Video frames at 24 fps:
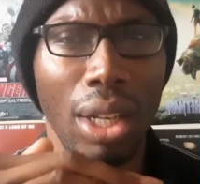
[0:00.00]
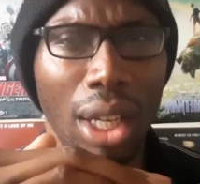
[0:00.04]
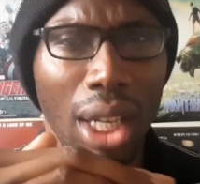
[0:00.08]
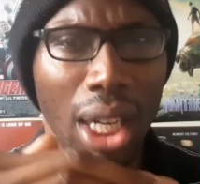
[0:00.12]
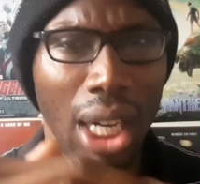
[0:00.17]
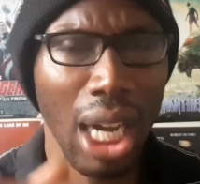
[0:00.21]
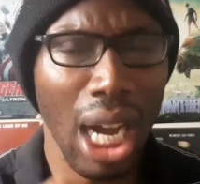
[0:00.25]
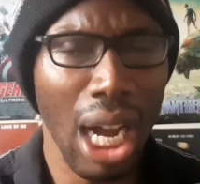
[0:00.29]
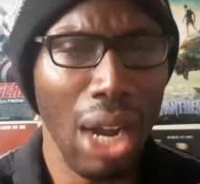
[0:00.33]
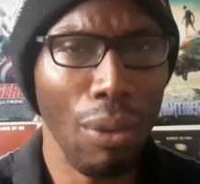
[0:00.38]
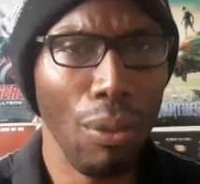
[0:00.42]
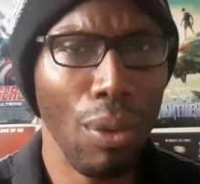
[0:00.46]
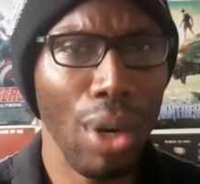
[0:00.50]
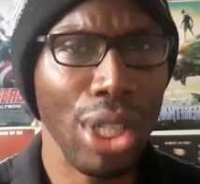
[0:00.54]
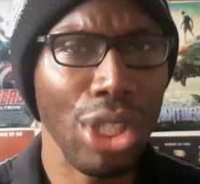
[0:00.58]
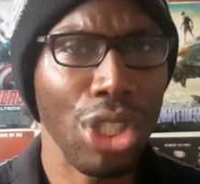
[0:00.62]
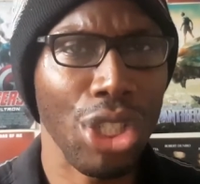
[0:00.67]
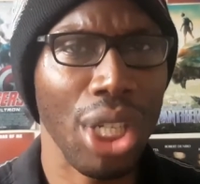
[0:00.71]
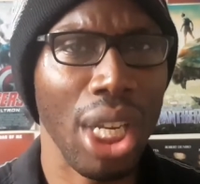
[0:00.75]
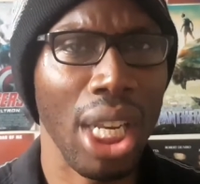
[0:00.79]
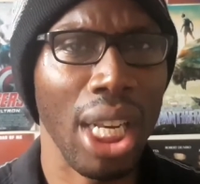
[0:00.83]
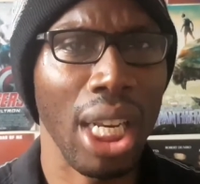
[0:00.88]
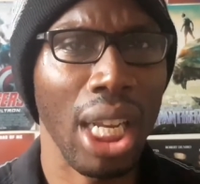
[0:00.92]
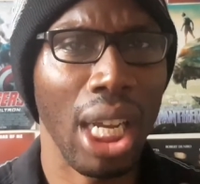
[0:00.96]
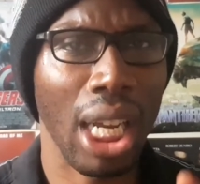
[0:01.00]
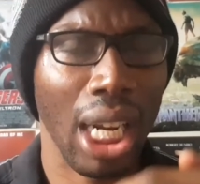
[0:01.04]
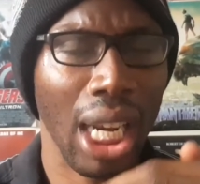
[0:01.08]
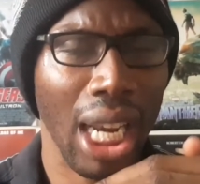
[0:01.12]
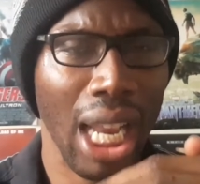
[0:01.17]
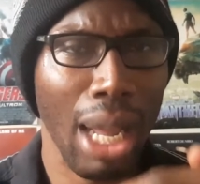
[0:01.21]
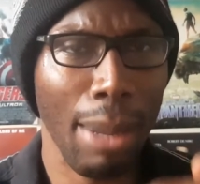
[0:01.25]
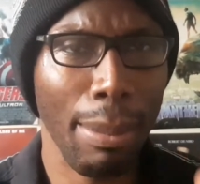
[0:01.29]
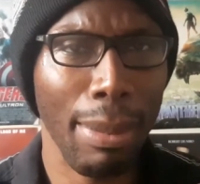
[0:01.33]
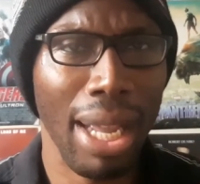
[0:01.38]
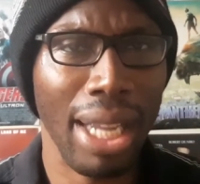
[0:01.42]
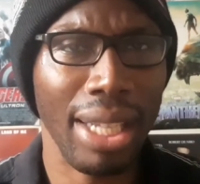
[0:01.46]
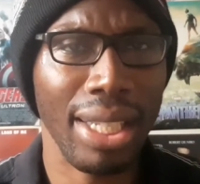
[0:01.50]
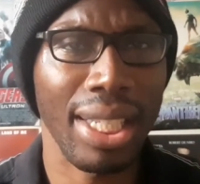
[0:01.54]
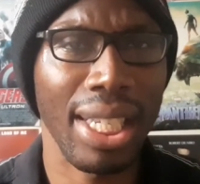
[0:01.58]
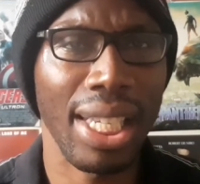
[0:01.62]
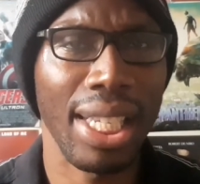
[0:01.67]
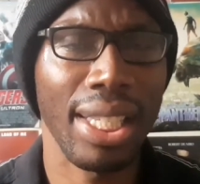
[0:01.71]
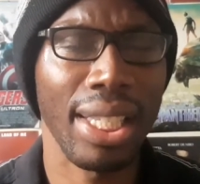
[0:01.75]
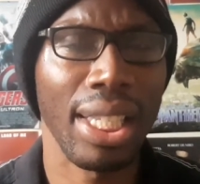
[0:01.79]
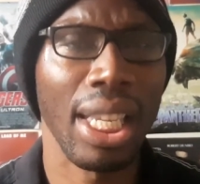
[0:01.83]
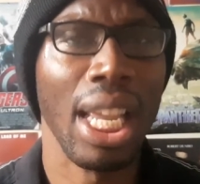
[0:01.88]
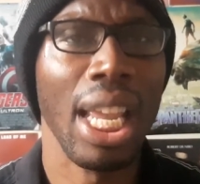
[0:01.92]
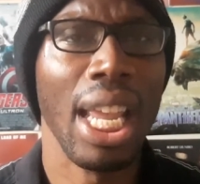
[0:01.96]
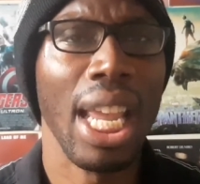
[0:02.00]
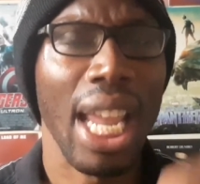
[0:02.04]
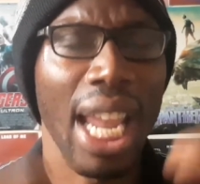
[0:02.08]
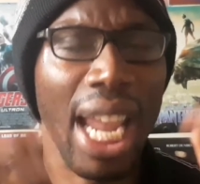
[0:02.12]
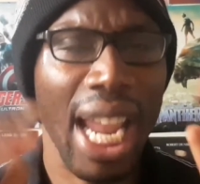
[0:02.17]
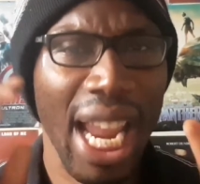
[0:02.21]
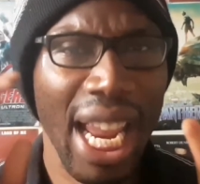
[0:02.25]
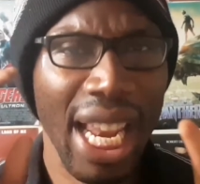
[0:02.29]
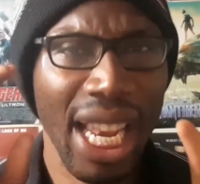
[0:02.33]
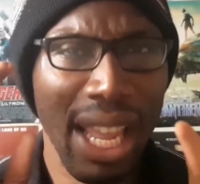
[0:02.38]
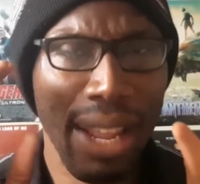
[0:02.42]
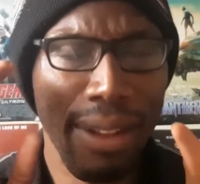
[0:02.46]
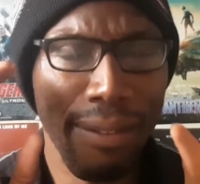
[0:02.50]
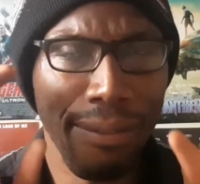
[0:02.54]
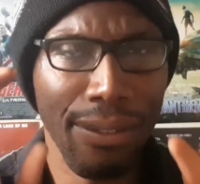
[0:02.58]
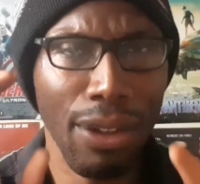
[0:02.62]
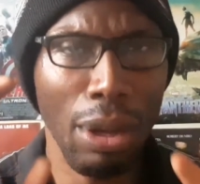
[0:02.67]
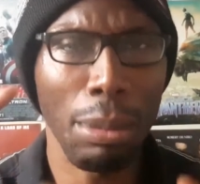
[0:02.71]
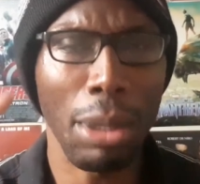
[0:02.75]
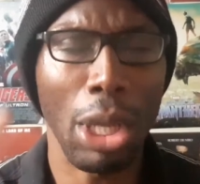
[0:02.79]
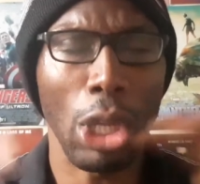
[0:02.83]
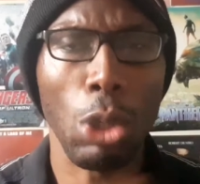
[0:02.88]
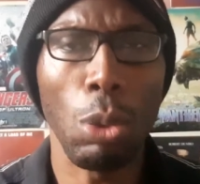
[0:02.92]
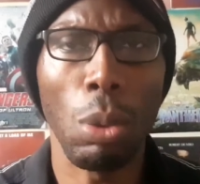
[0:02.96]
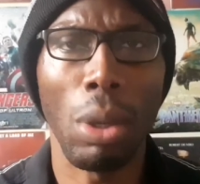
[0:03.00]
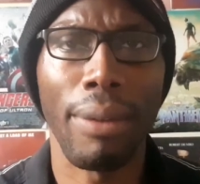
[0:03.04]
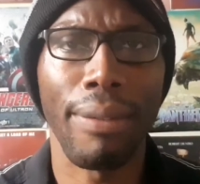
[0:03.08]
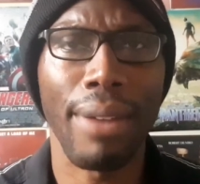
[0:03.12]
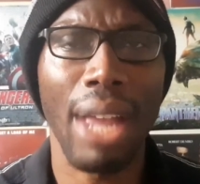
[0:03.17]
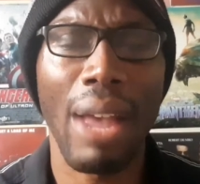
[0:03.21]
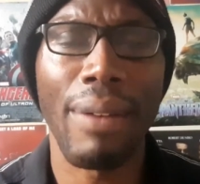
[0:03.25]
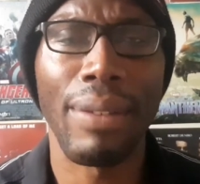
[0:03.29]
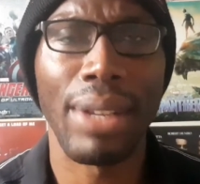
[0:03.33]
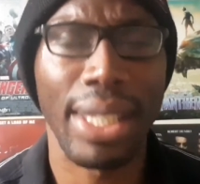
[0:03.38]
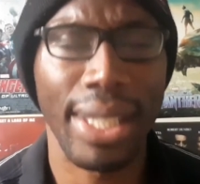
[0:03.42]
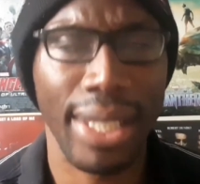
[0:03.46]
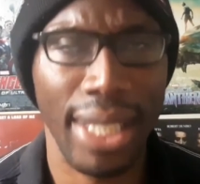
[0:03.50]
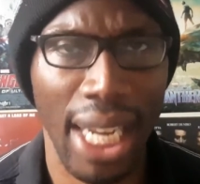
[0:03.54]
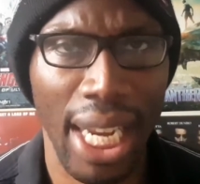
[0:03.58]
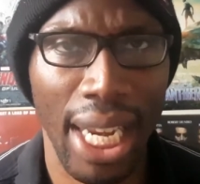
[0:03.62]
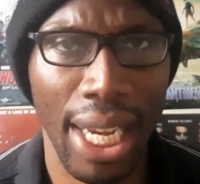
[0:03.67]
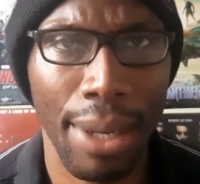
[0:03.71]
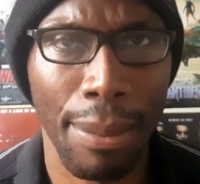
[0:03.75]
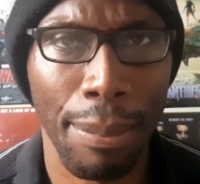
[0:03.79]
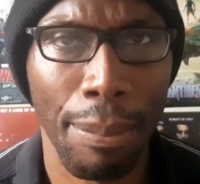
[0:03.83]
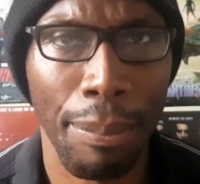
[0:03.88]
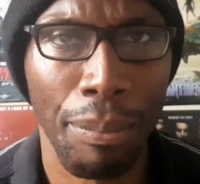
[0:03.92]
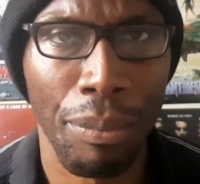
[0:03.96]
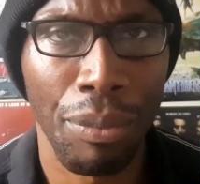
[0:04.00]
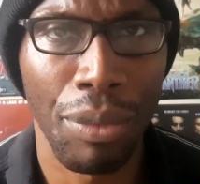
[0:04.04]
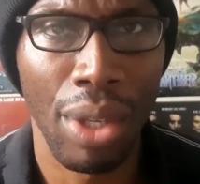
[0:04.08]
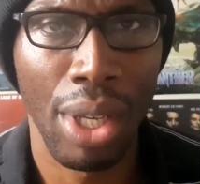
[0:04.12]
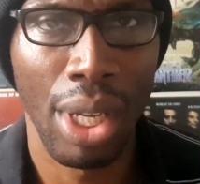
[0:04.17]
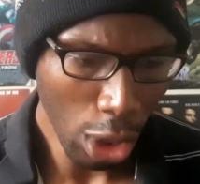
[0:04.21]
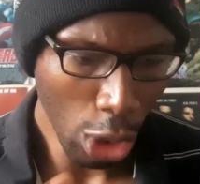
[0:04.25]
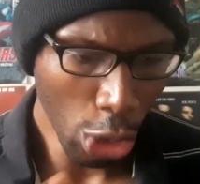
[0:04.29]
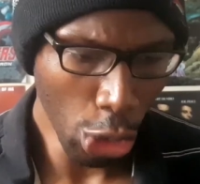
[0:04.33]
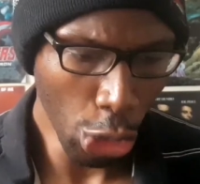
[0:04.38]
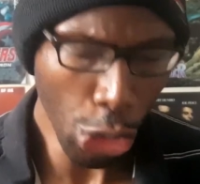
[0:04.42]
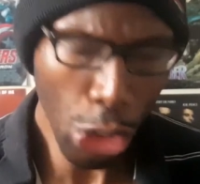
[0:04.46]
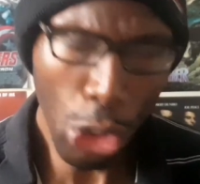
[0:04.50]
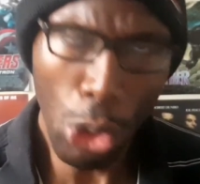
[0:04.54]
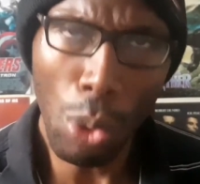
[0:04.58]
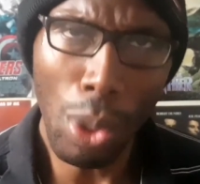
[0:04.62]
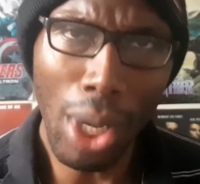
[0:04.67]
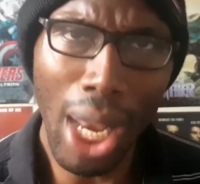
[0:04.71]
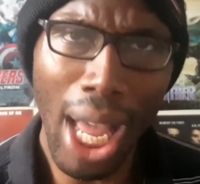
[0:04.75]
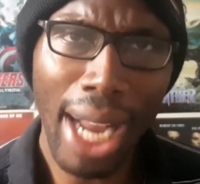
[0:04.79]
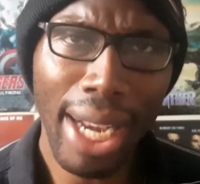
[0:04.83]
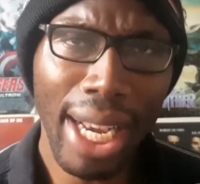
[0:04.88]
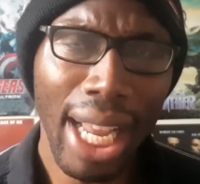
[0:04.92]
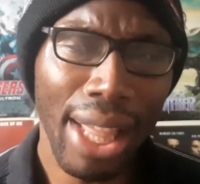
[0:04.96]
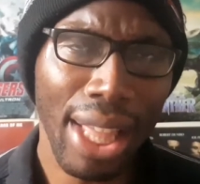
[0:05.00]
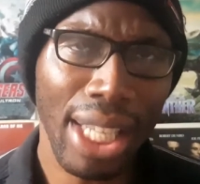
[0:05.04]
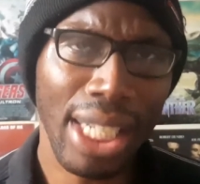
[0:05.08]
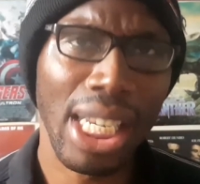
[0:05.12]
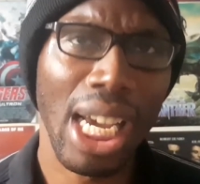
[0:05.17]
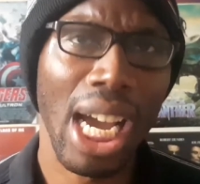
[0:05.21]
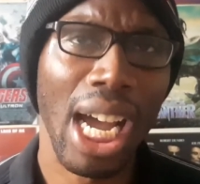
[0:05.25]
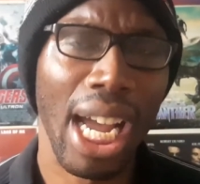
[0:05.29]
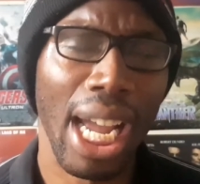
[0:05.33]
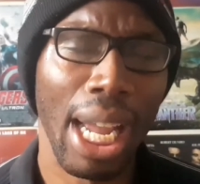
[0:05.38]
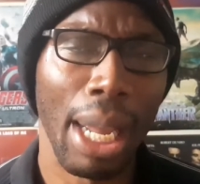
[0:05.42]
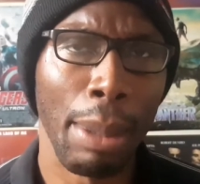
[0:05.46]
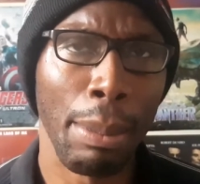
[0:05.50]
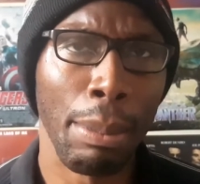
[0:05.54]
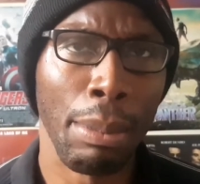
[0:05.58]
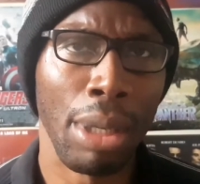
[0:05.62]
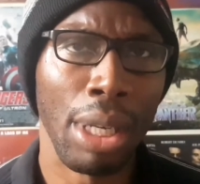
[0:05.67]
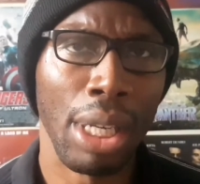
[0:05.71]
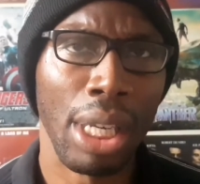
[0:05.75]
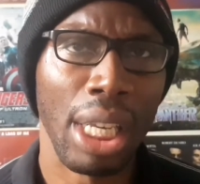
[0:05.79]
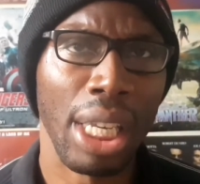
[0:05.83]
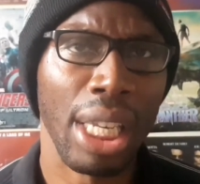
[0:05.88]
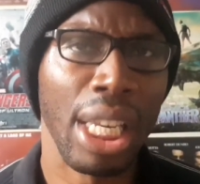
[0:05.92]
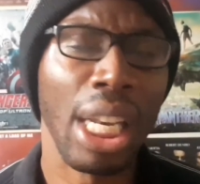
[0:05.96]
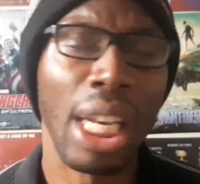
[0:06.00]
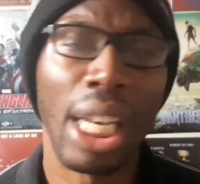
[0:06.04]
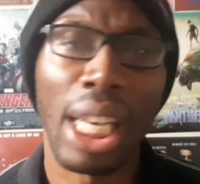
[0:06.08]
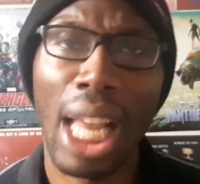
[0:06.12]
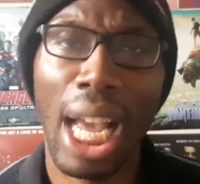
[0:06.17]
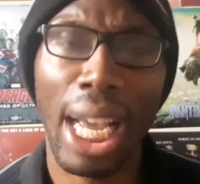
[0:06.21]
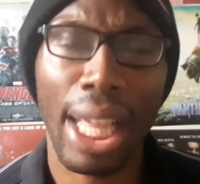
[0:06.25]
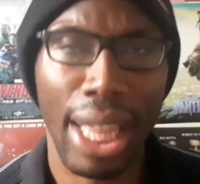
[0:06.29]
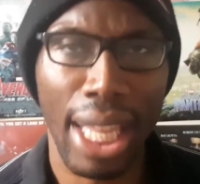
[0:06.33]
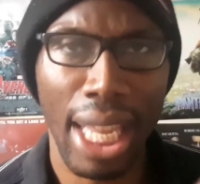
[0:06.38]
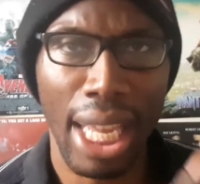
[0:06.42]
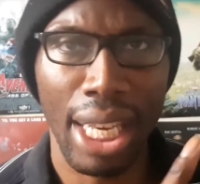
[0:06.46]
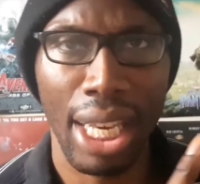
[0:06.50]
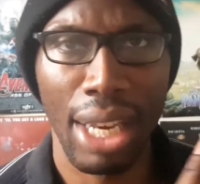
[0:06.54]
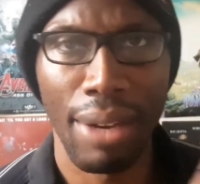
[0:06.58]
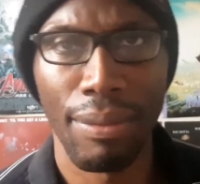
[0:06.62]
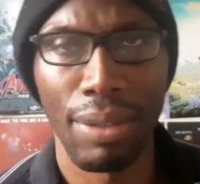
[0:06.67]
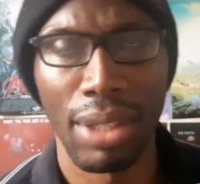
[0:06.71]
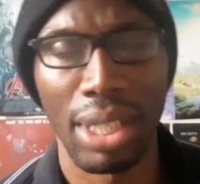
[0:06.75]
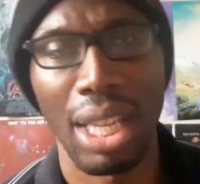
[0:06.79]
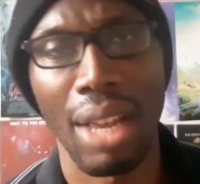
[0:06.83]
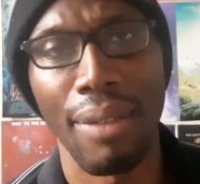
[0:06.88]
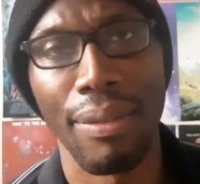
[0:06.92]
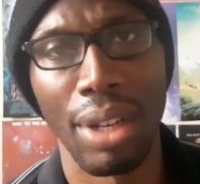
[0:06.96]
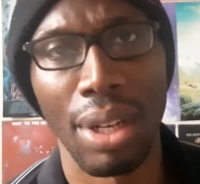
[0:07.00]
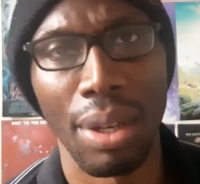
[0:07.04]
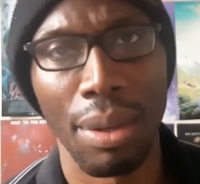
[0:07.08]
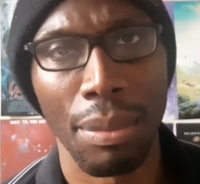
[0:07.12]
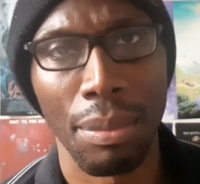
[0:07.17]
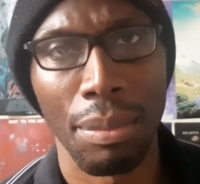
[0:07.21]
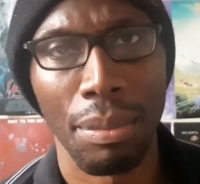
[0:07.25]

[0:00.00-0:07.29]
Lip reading: gut-wrenching climaxes in a film that you will have ever seen. New Line at the time didn't like the ending for Se7en.